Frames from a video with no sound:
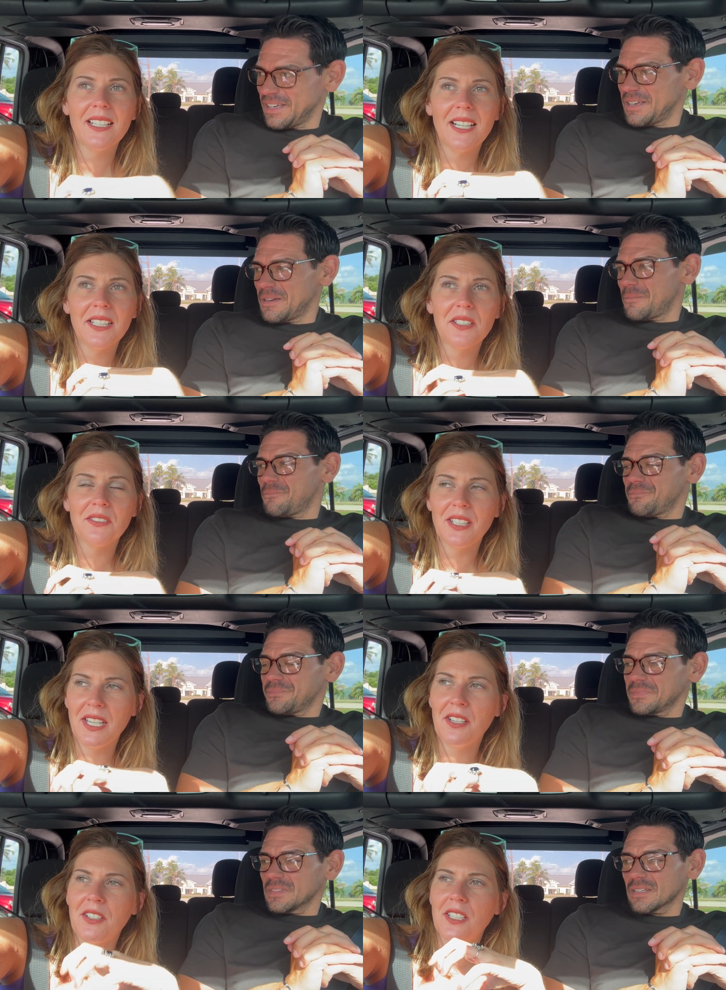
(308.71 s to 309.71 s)
Speaker 1: kind of
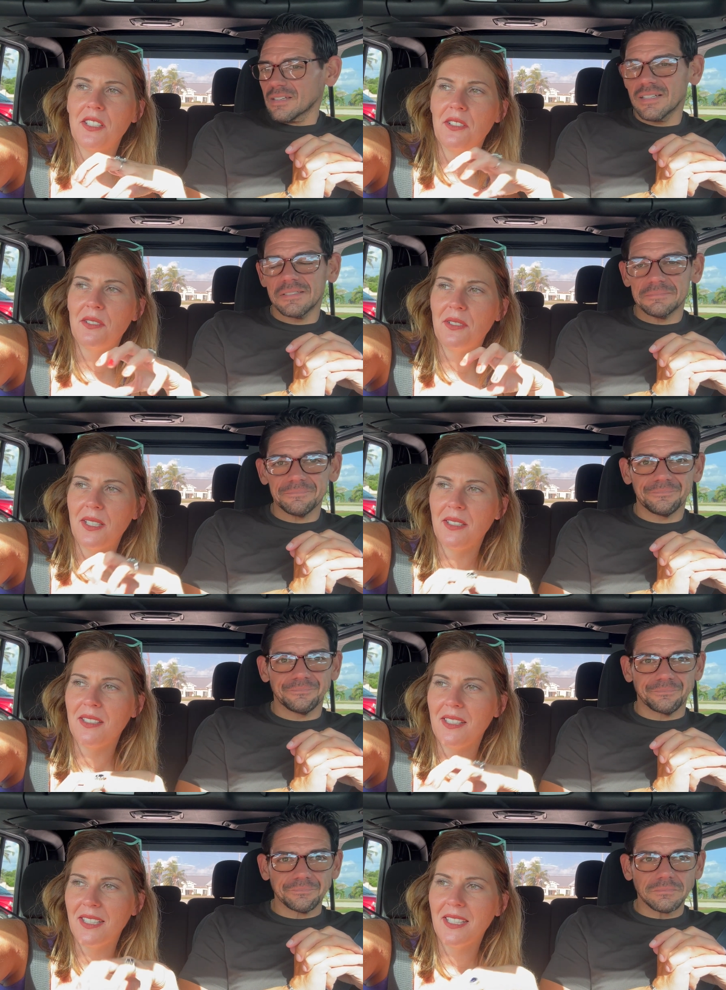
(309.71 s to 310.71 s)
adhering to
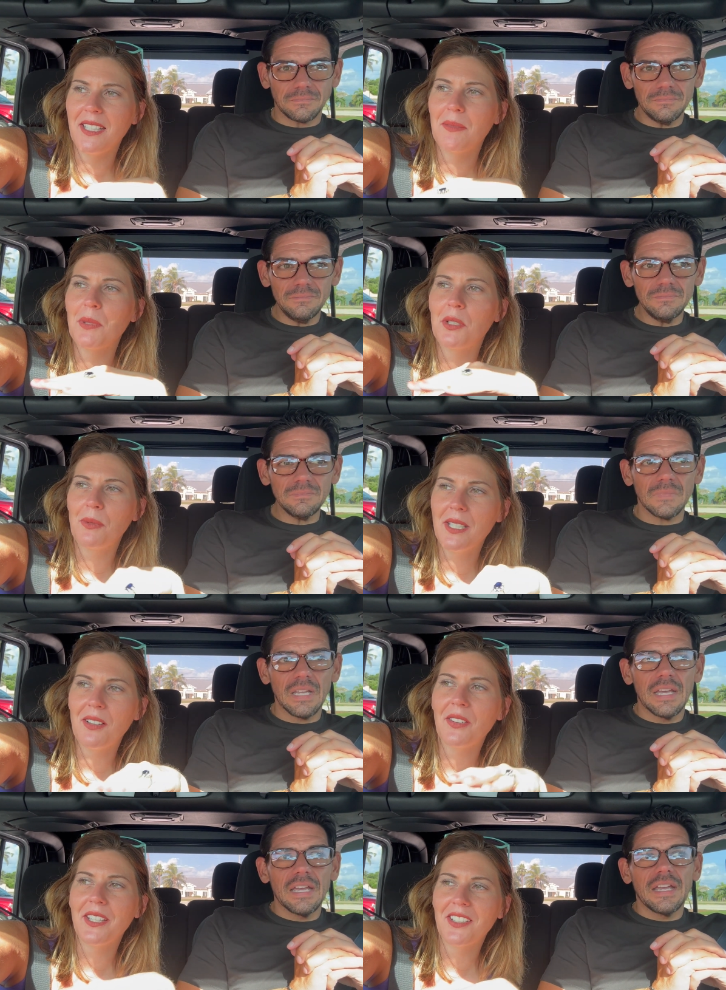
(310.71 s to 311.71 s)
and getting in between all
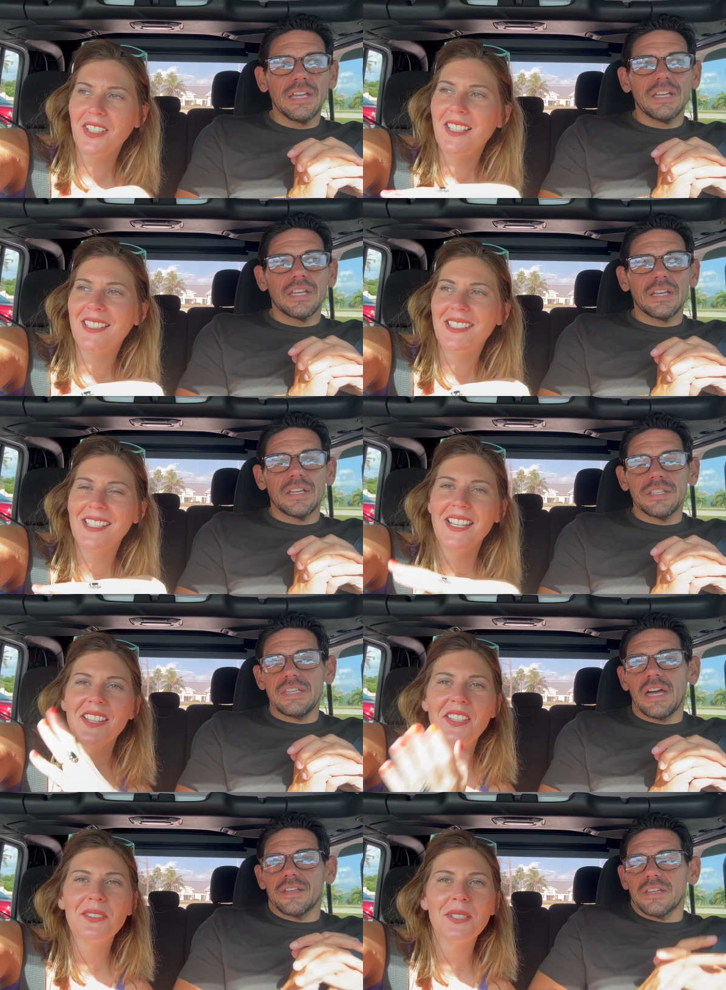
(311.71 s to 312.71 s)
the ingredients. Yeah,
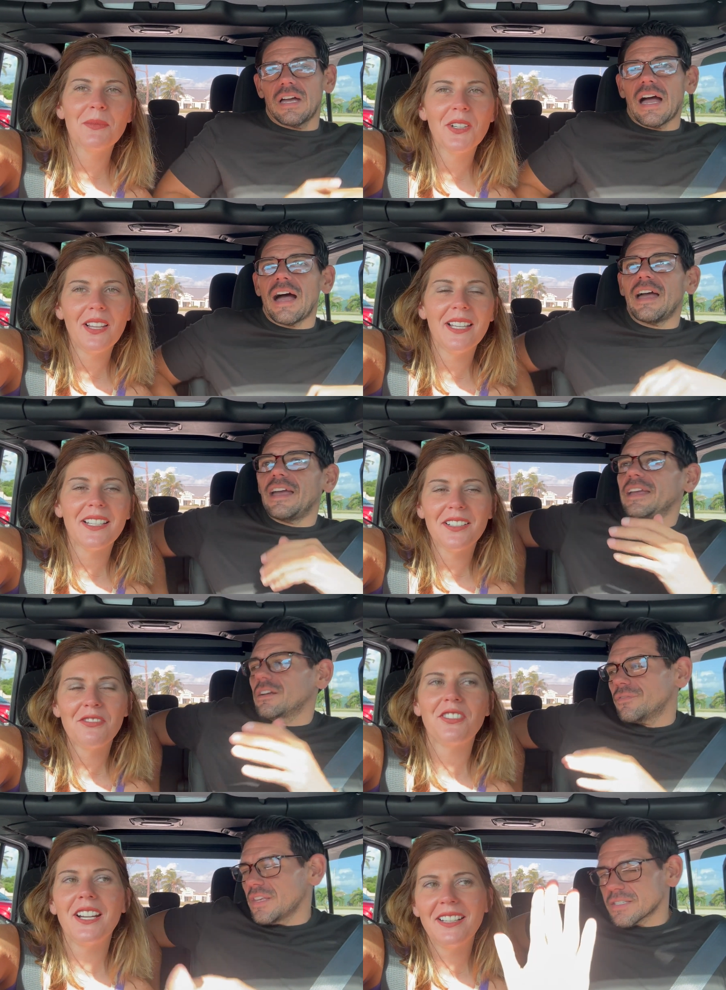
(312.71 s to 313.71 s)
this was more like a
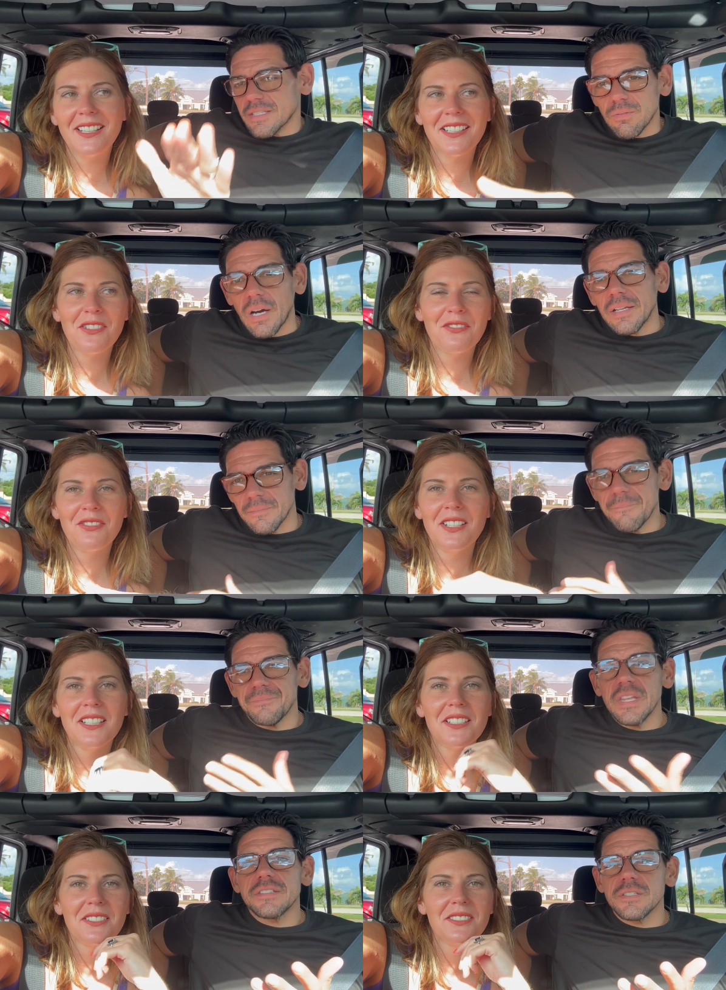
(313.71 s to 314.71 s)
fried this egg. Is what,
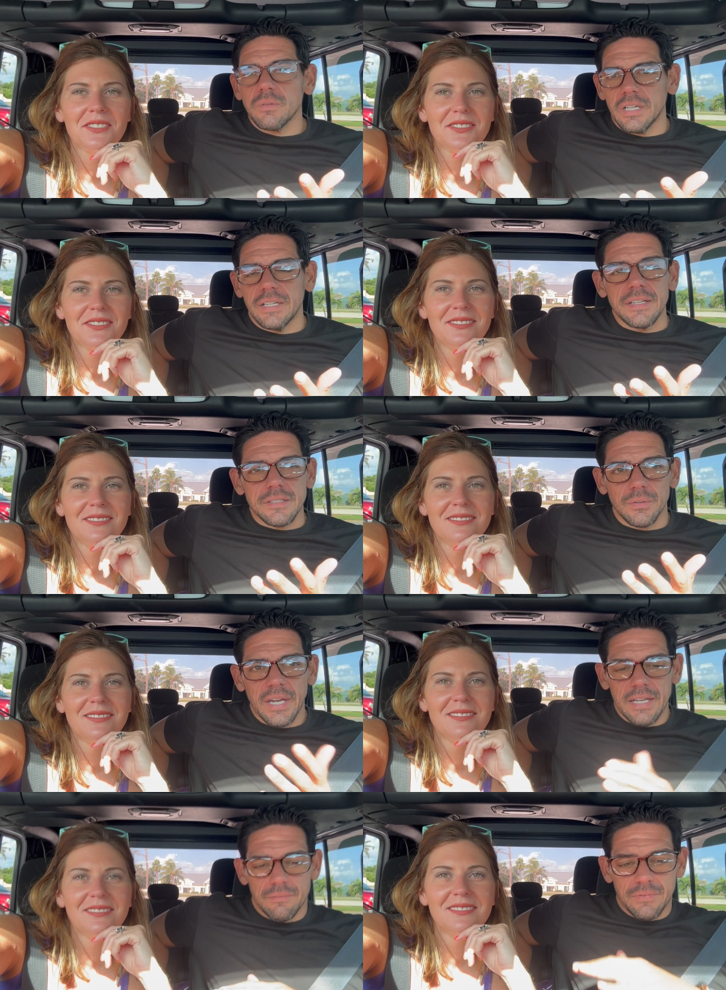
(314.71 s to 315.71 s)
Speaker 2: this is what it is, okay?
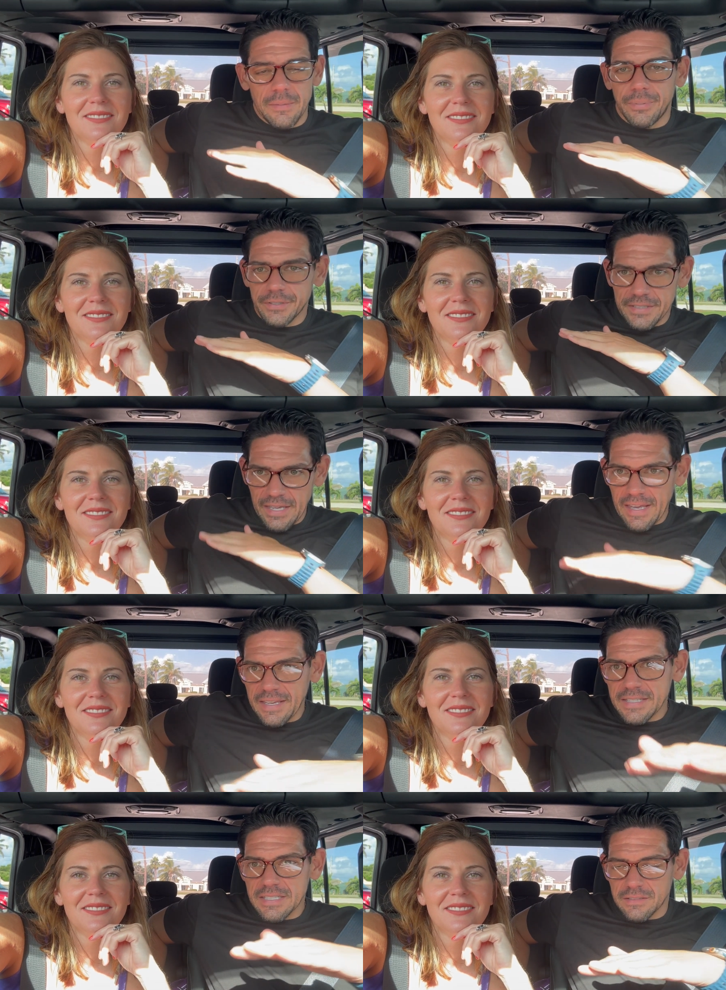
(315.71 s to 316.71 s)
They put the
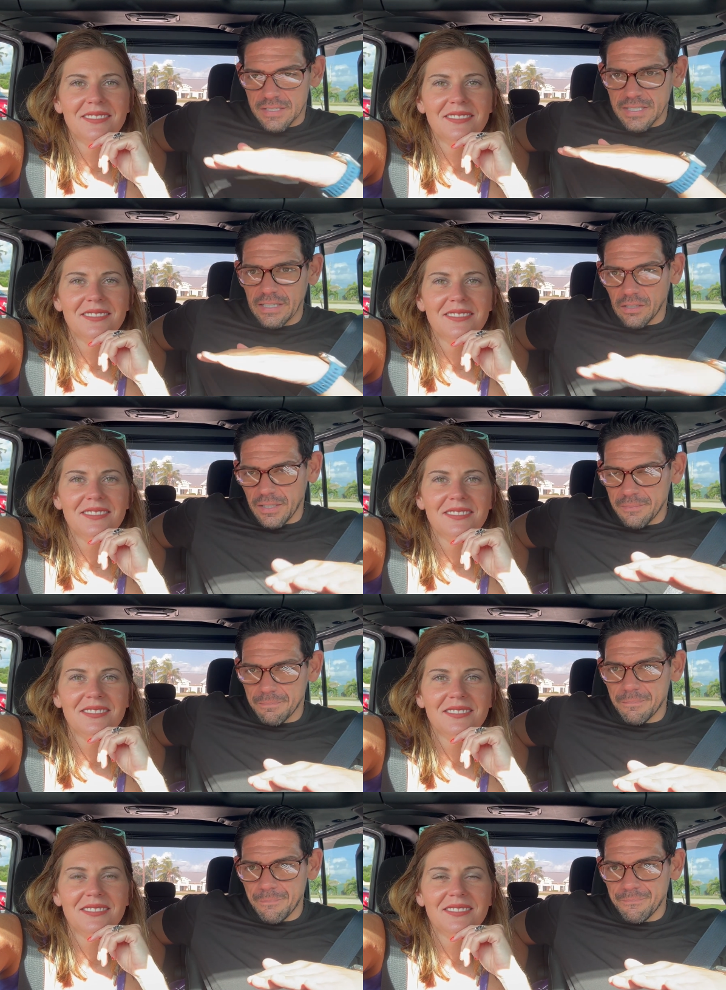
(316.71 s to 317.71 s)
eggs in the skillet.
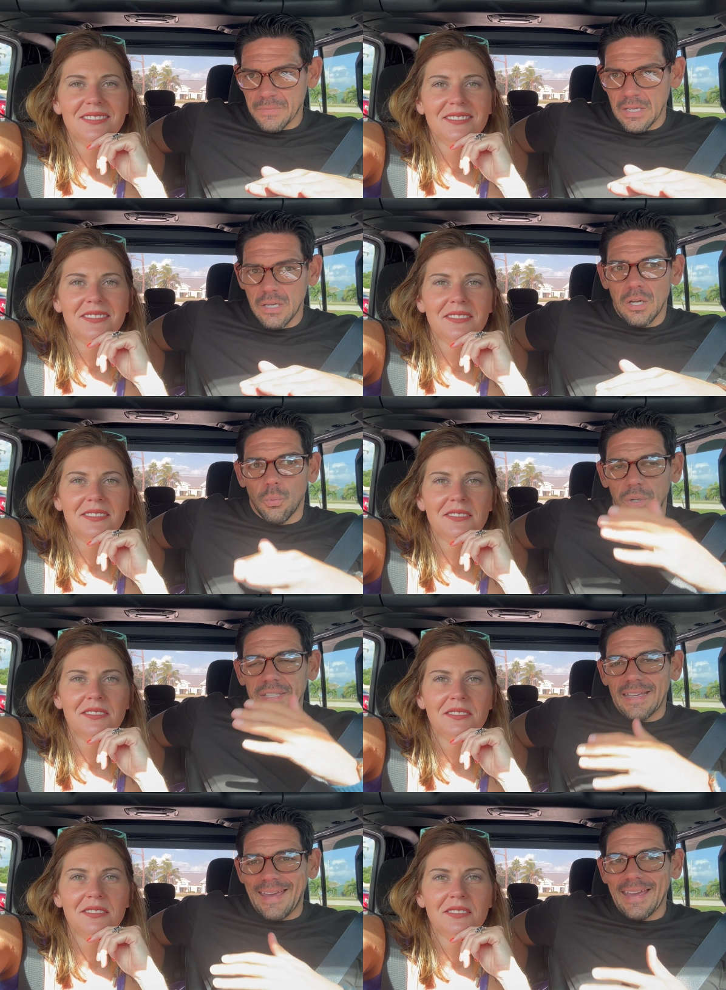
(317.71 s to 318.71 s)
When the
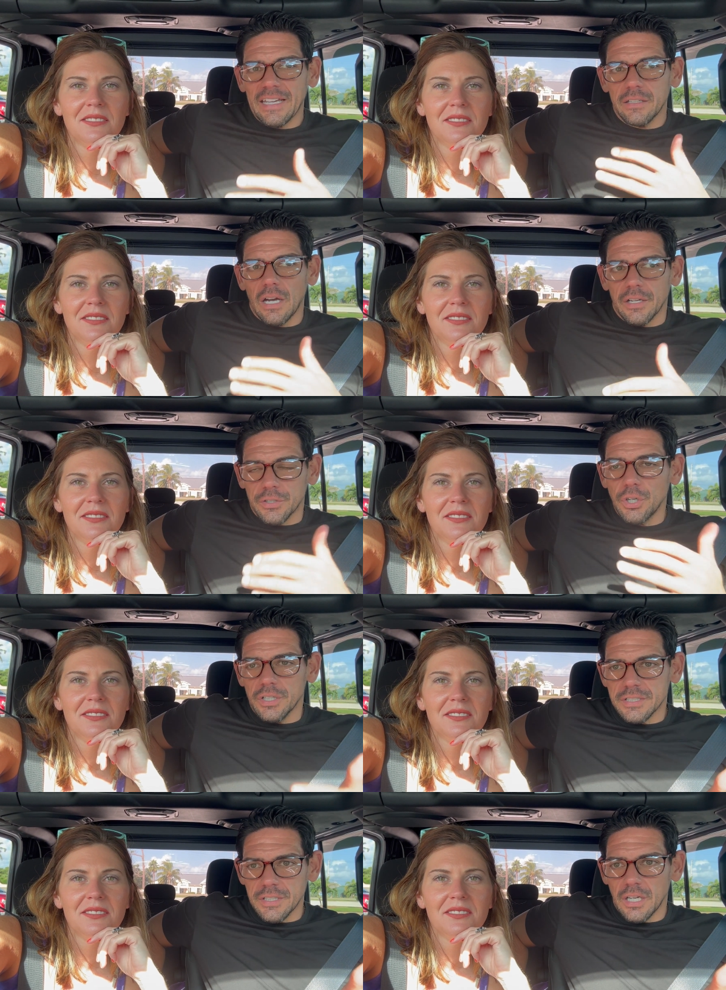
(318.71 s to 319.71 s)
egg got cooked
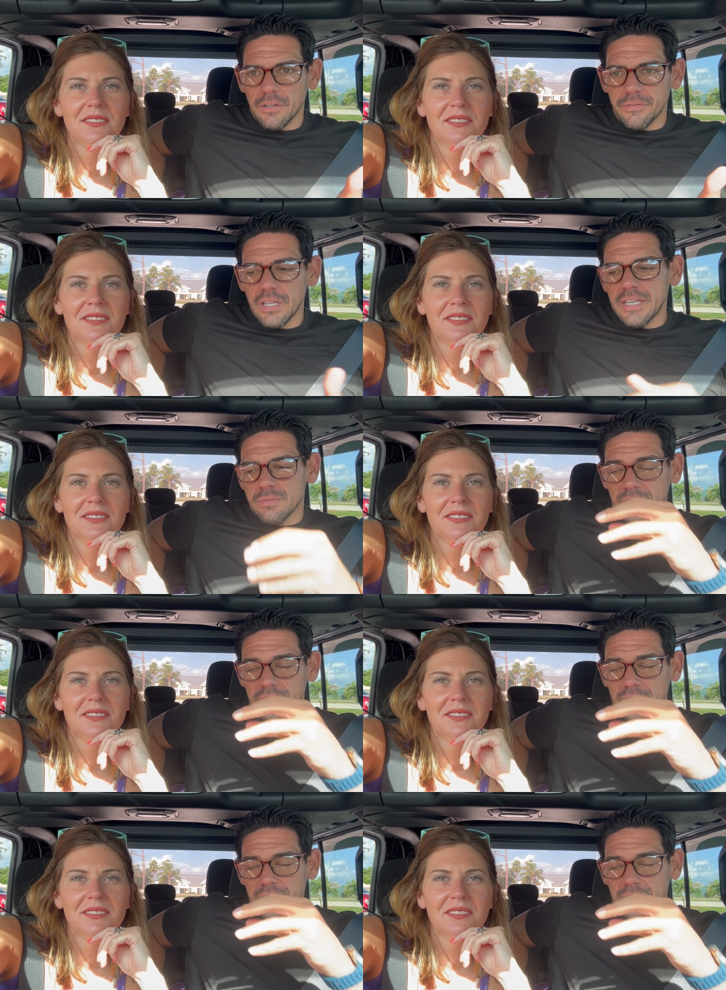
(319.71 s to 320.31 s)
enough is when